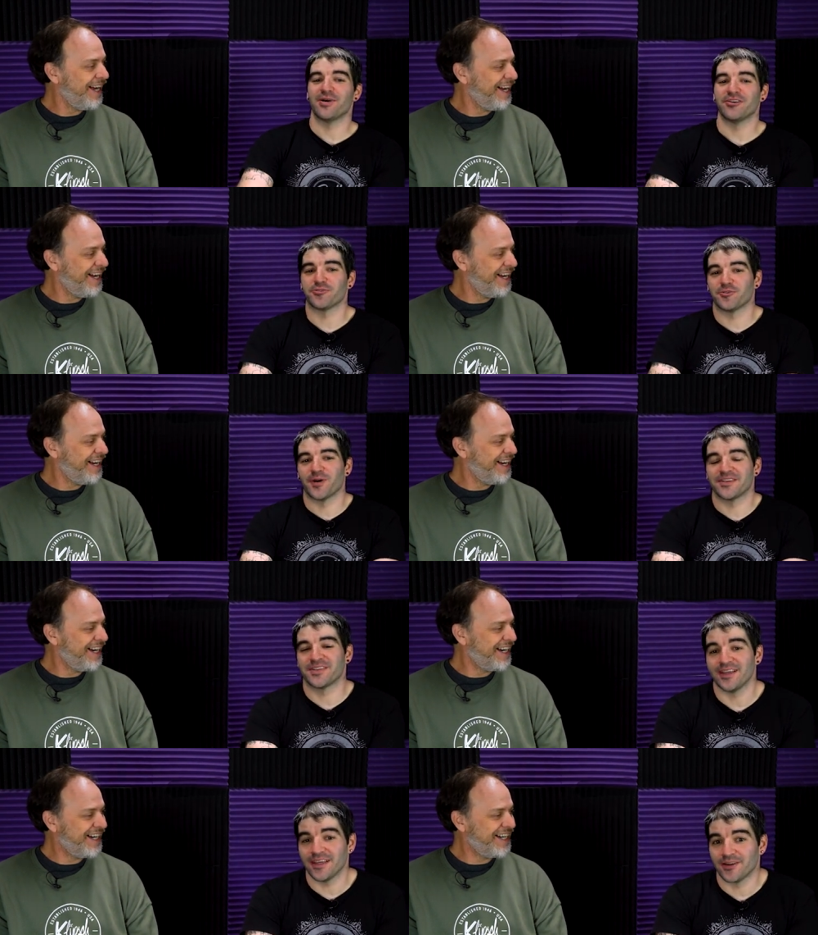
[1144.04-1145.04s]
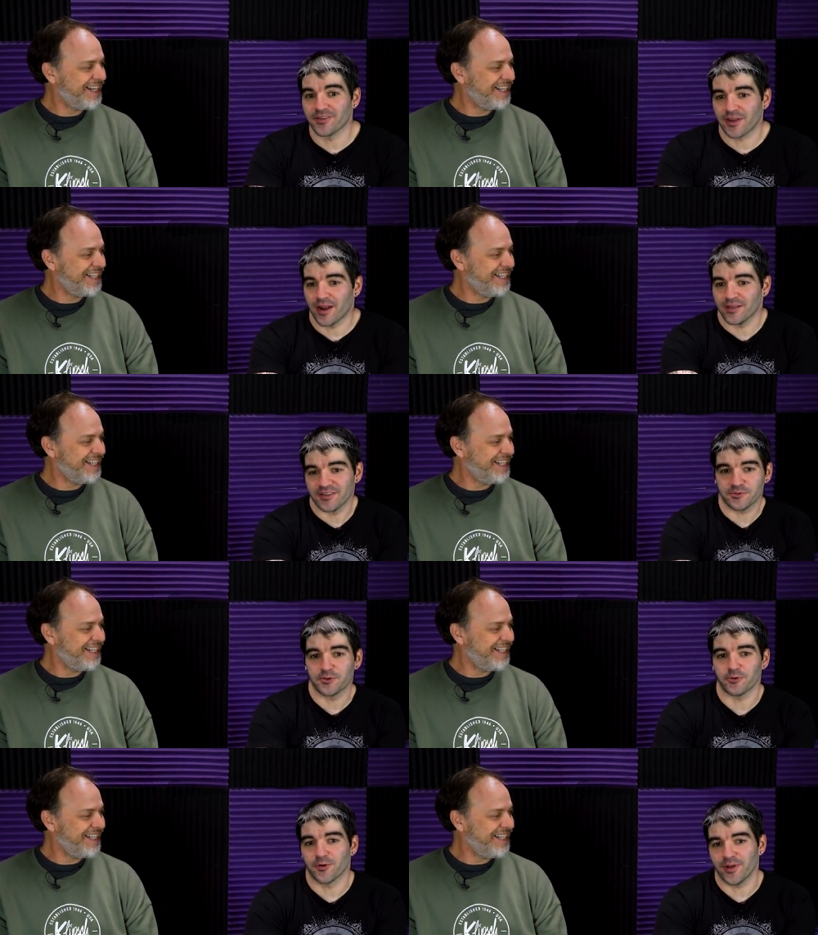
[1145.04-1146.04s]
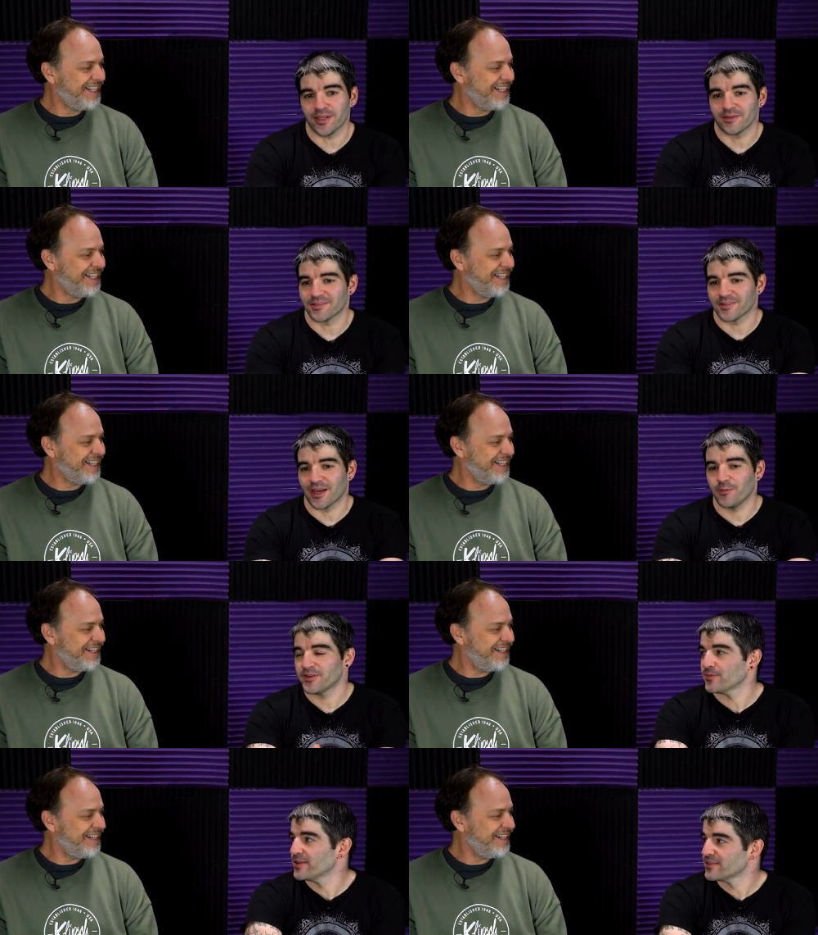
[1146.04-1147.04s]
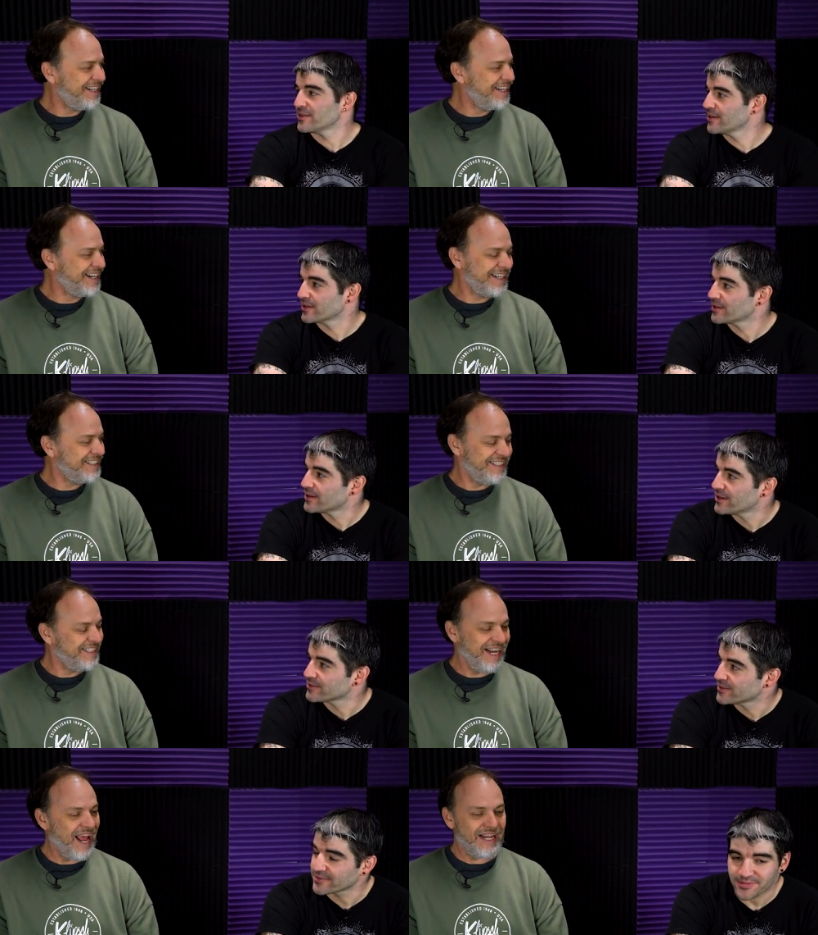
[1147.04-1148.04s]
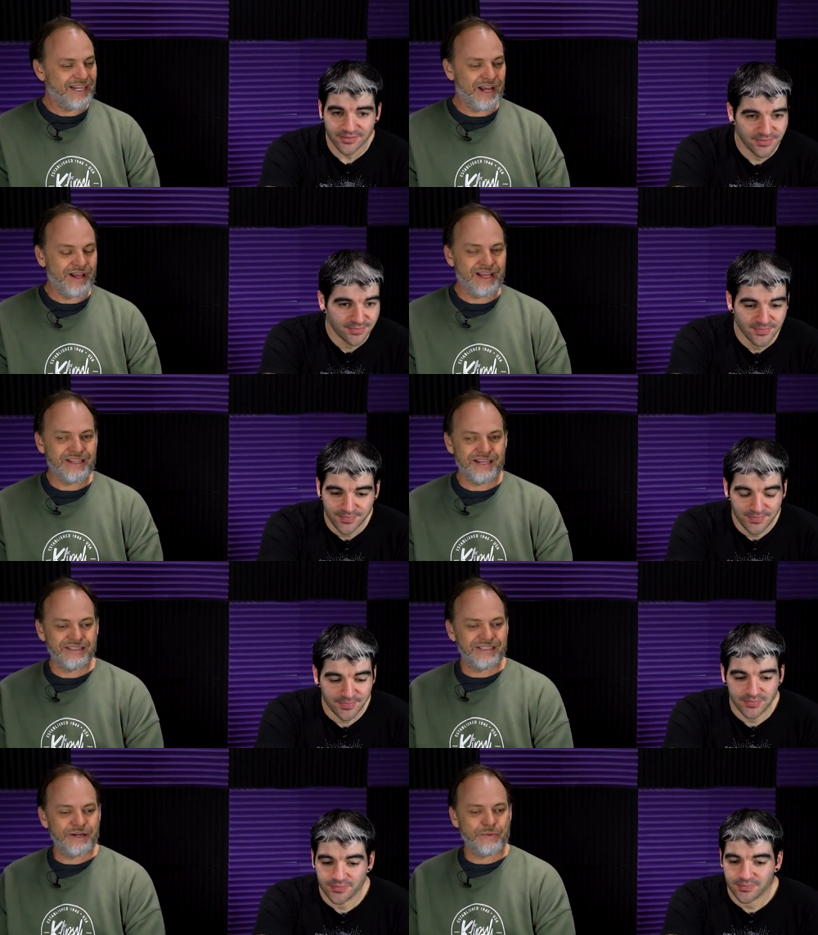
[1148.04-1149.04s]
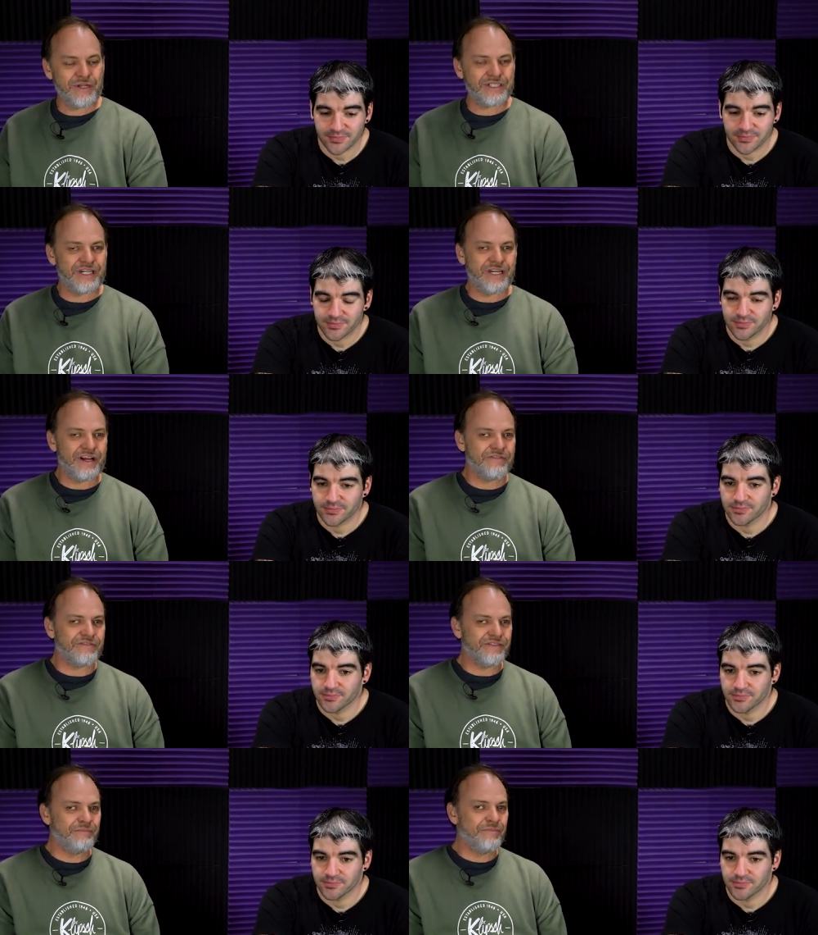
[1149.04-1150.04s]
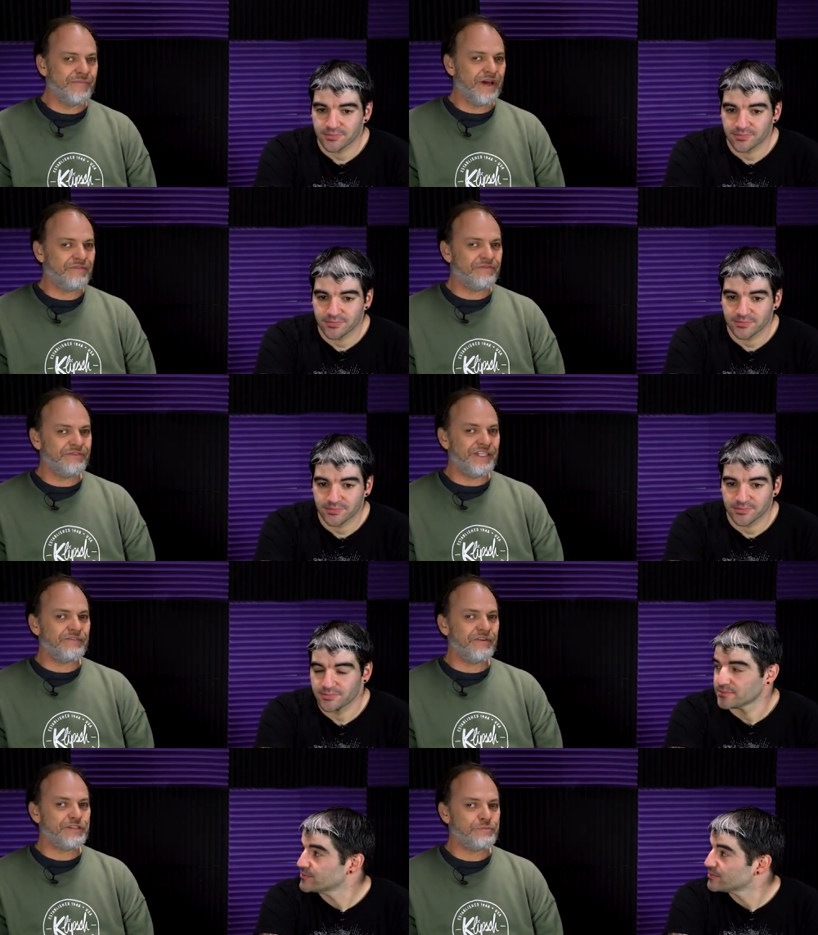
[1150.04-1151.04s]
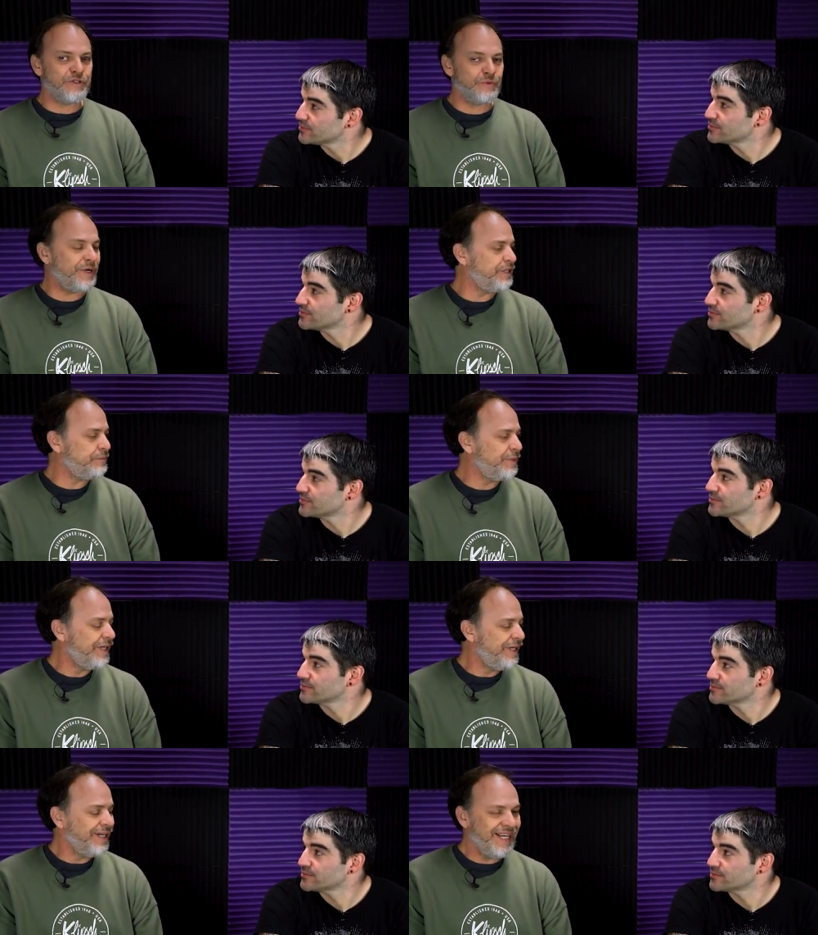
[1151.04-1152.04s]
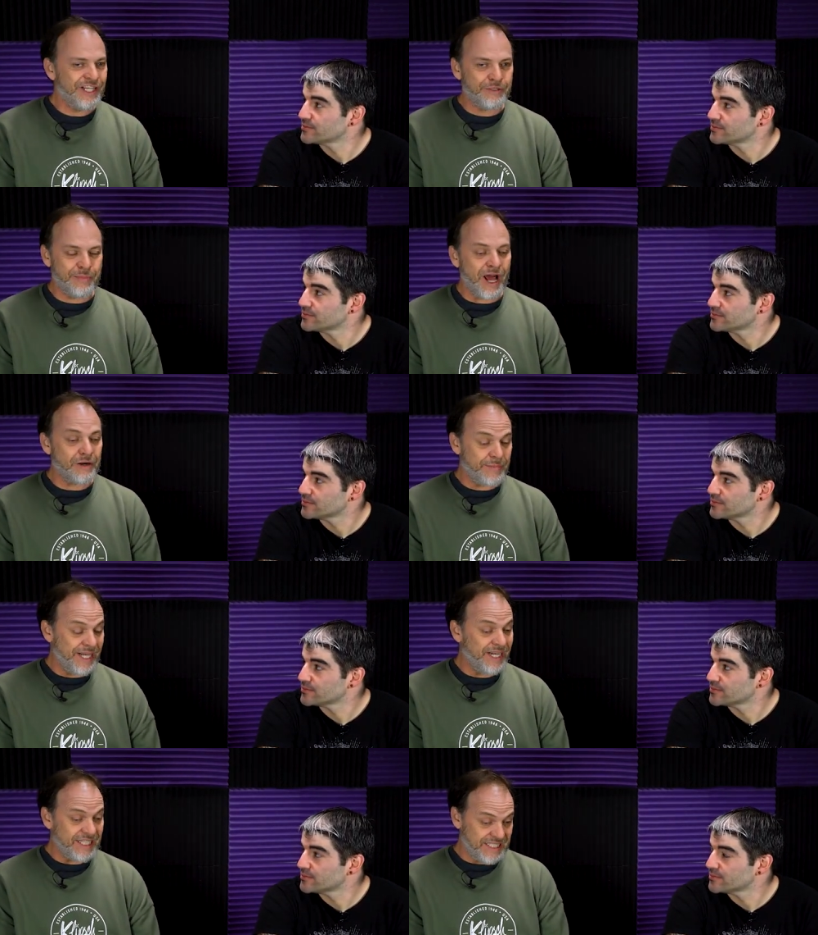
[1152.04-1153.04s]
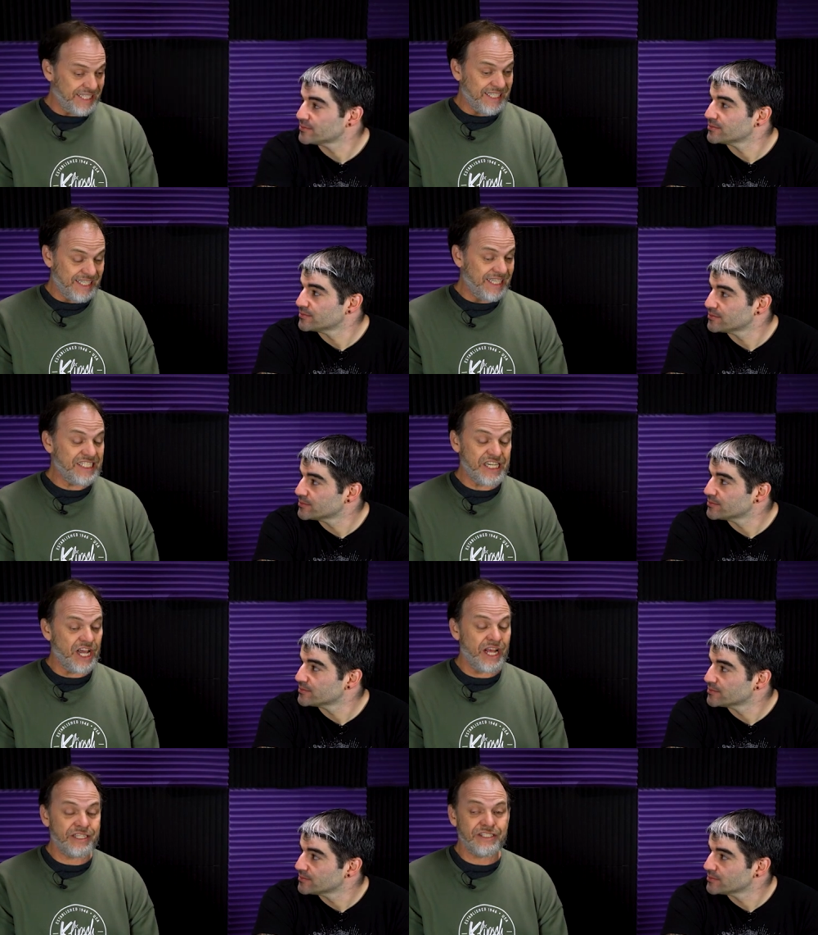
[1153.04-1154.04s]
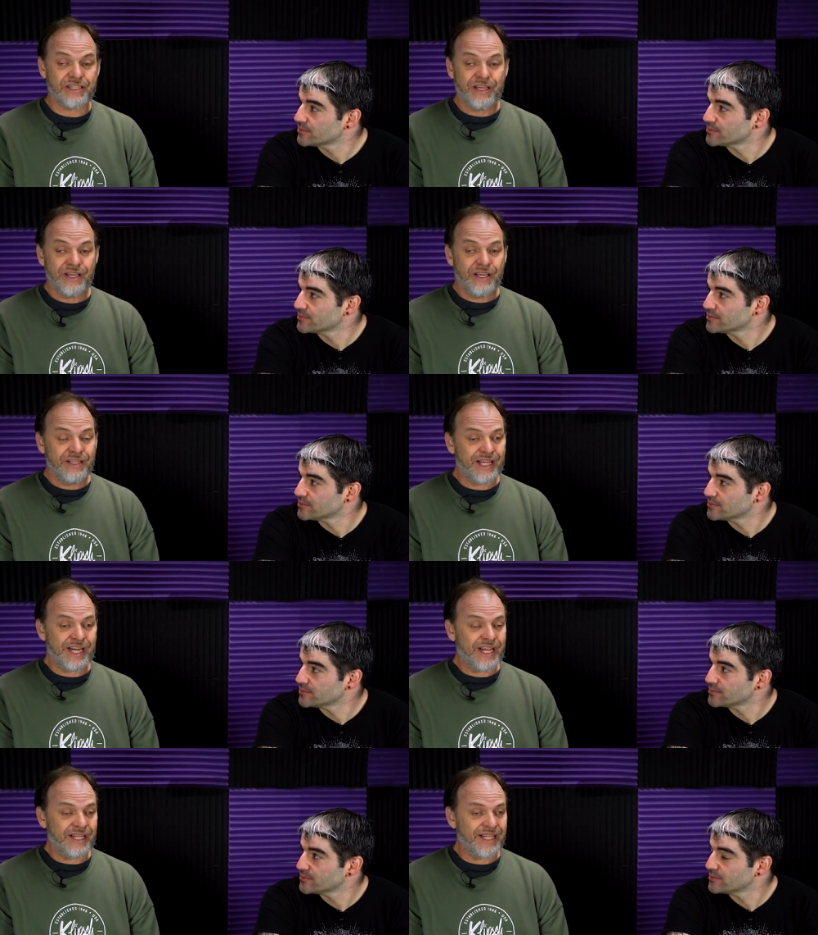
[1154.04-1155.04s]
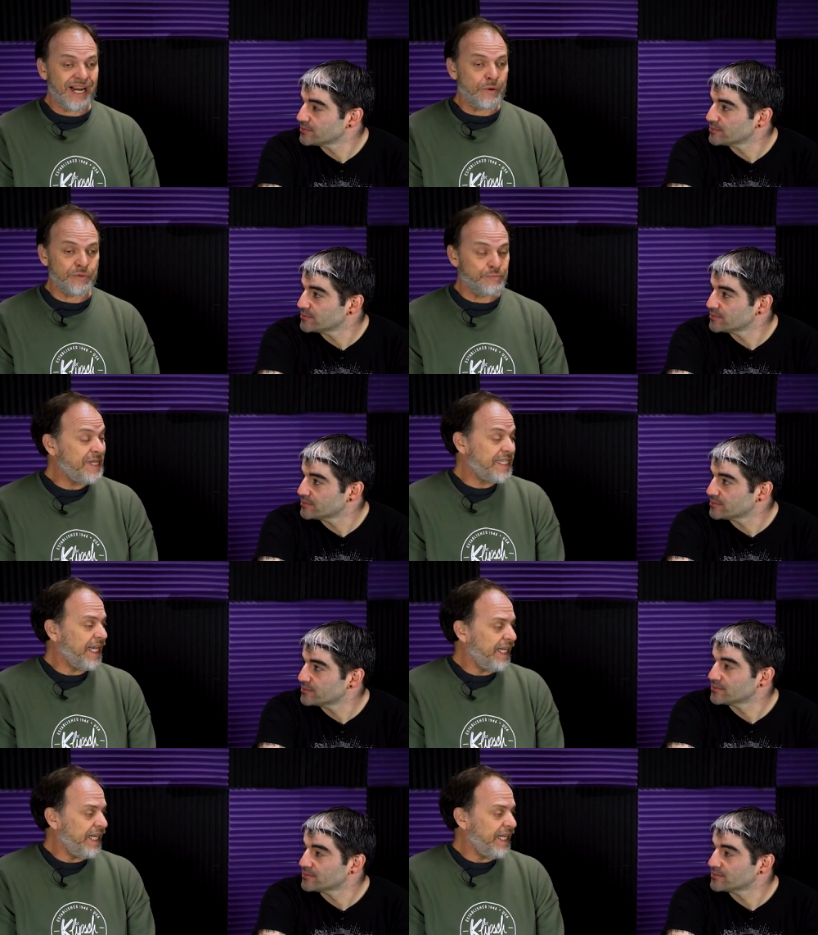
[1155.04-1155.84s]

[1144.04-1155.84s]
Speaker 1: bass response kick in, I was like, "All right, let's switch real quick," and I wasn't missing anything in the Harris. Yeah, no, I, there there wasn't enough
Speaker 2: enough difference between them in the bottom end listening to these cuts that it, that I was missing